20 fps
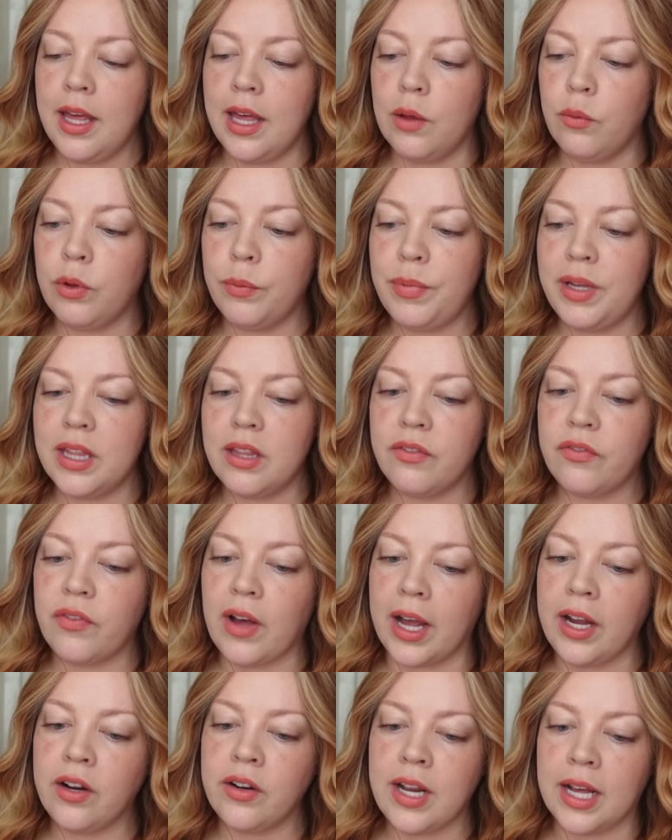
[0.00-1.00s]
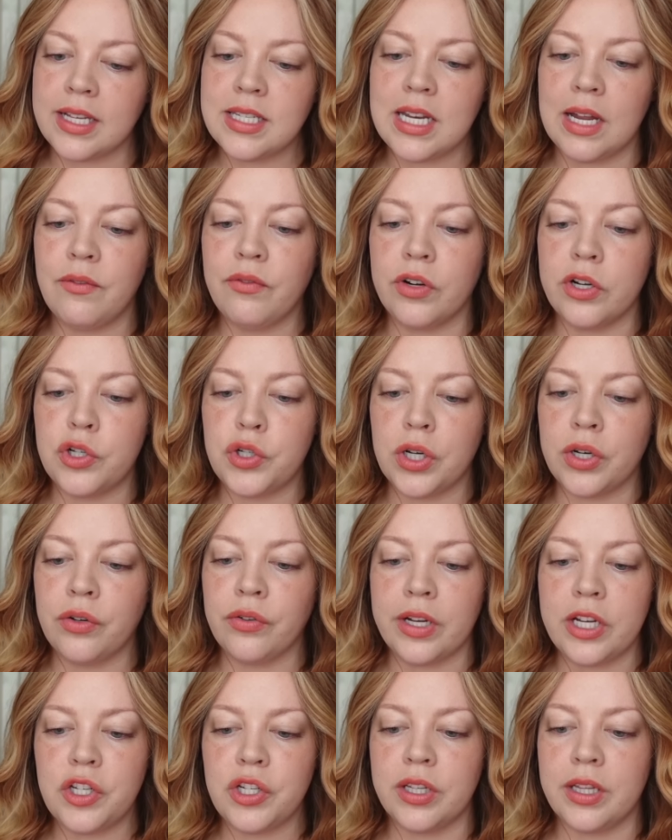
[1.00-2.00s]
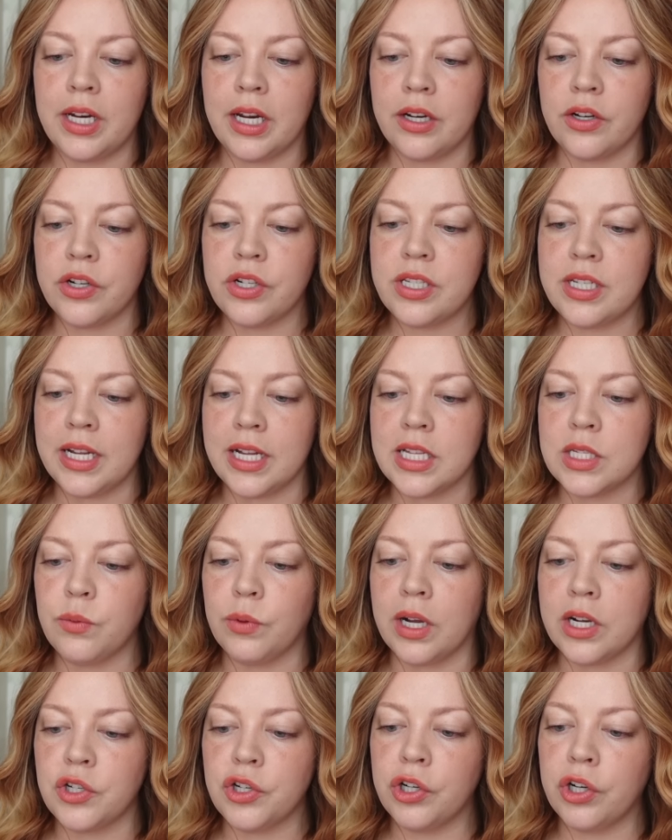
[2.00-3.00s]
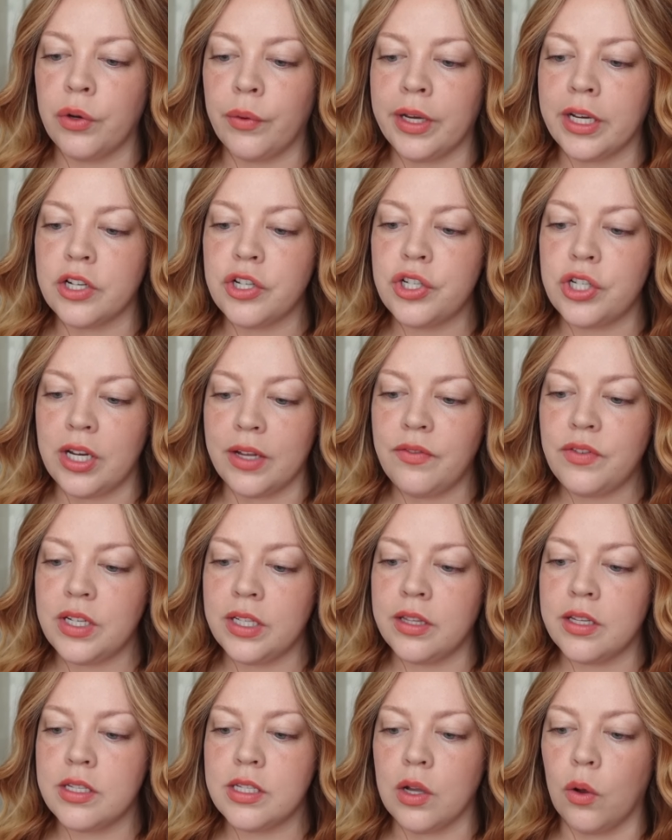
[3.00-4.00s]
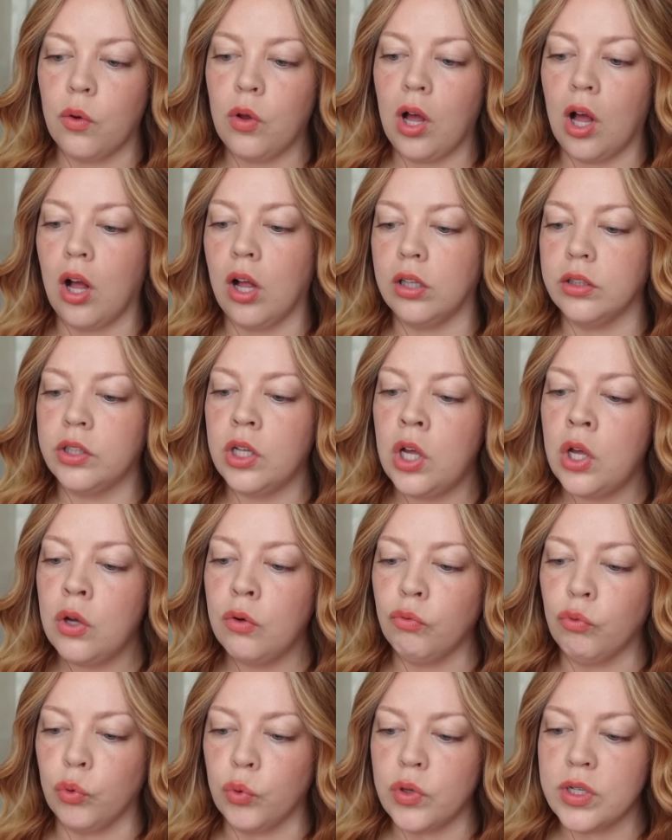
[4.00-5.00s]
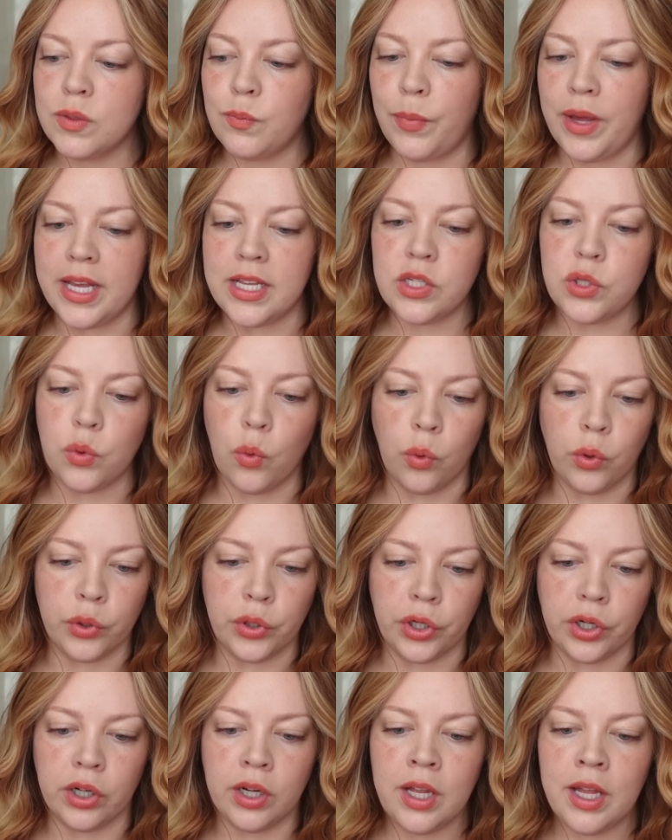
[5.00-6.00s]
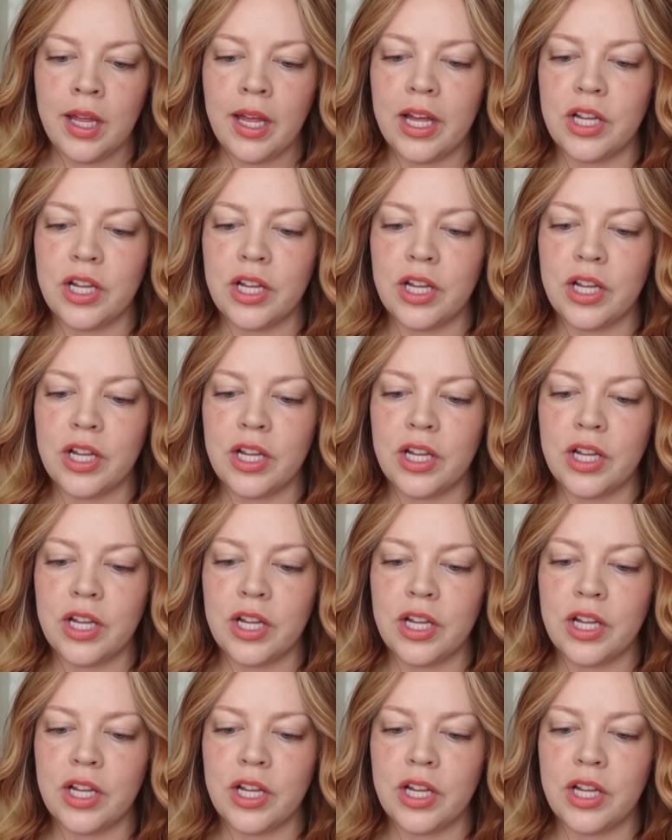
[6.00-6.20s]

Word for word: It will be the fire next time for a generation that understands we're undergoing a shift in the so-called rules-based order,